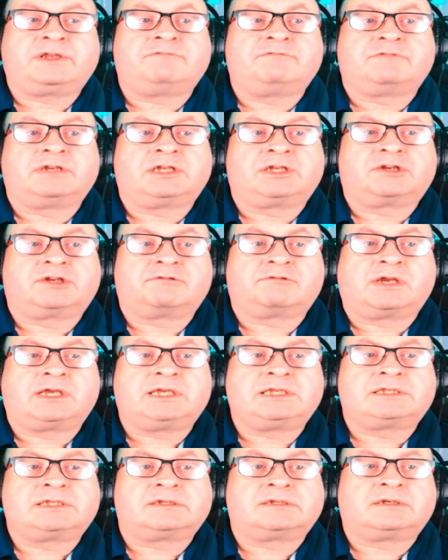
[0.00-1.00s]

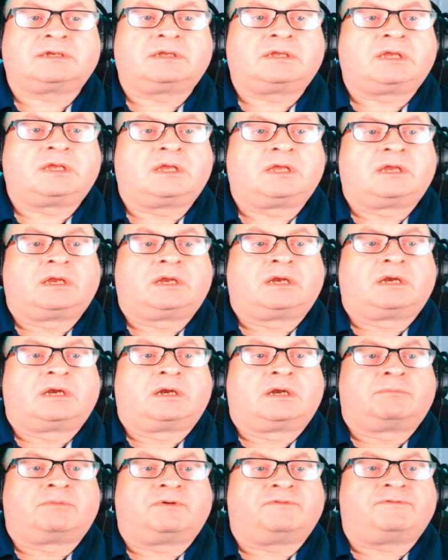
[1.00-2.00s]
recreated,
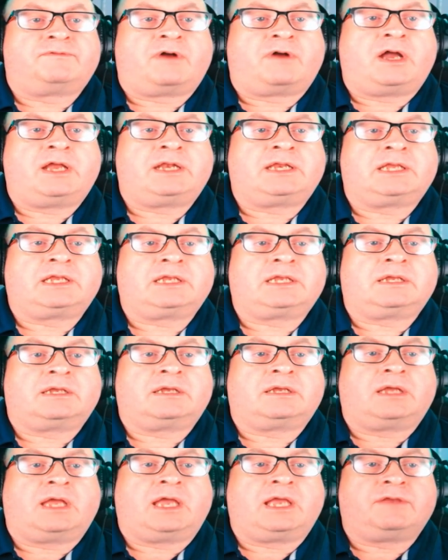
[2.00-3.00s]
providing
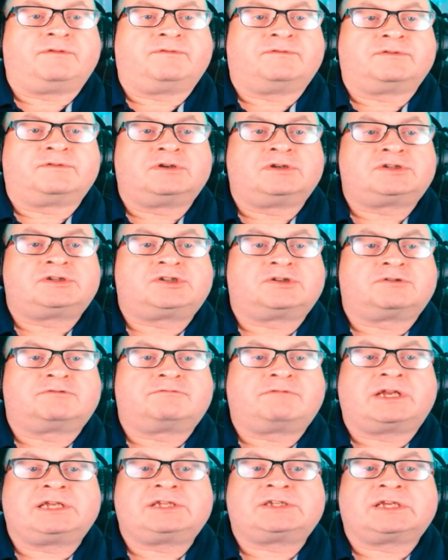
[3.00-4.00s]
a virtual
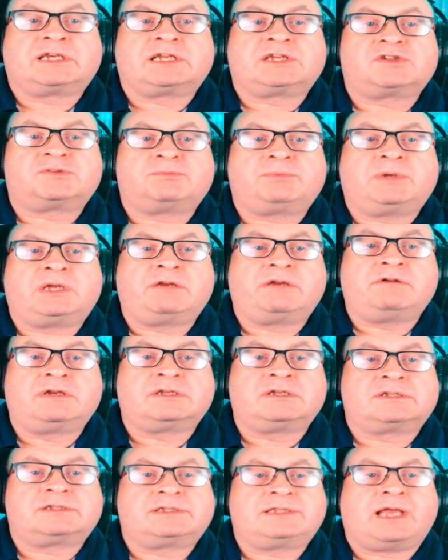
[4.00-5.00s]
racing
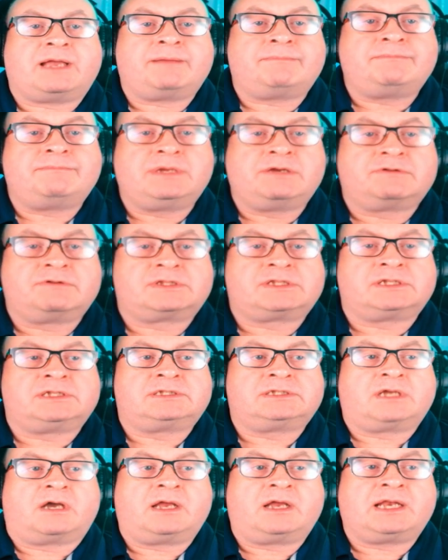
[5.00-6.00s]
experience that mirrors the
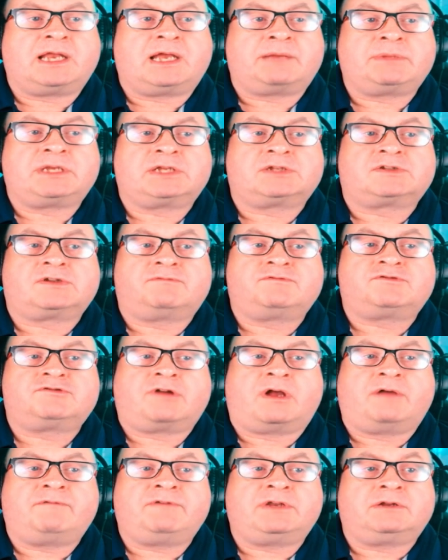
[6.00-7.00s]
dynamics of
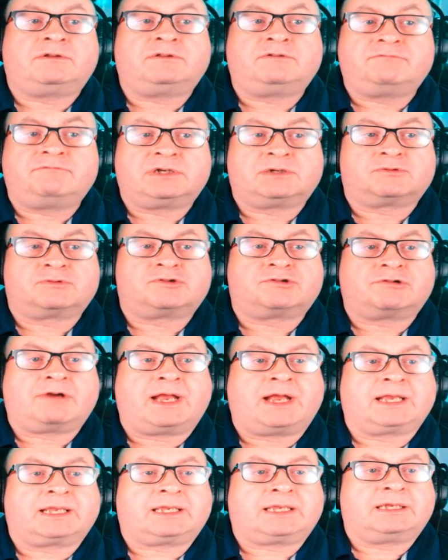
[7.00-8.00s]
driving on the real
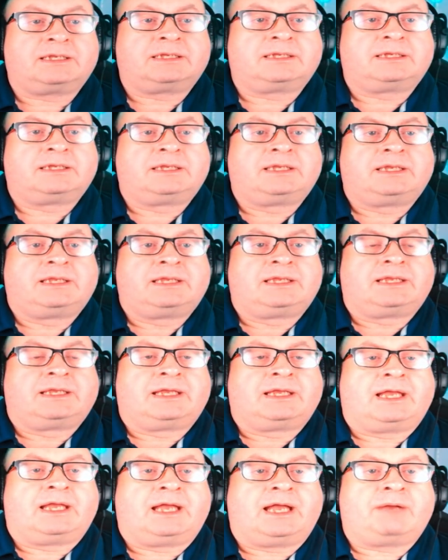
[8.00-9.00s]
track.
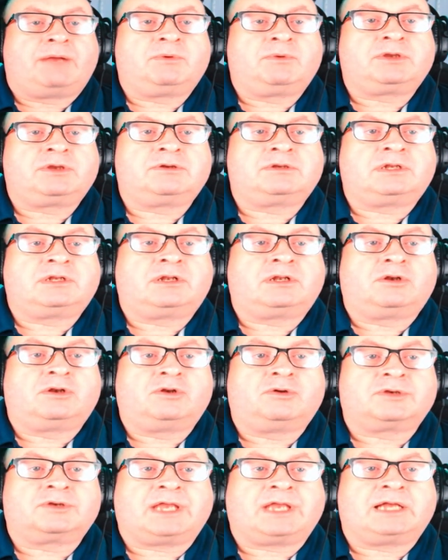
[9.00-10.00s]
And we're going to
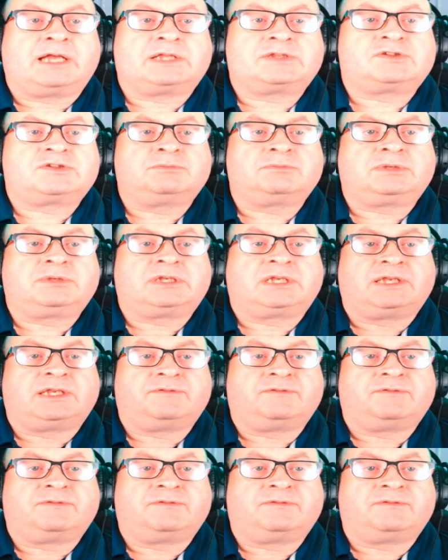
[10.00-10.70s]
look at some key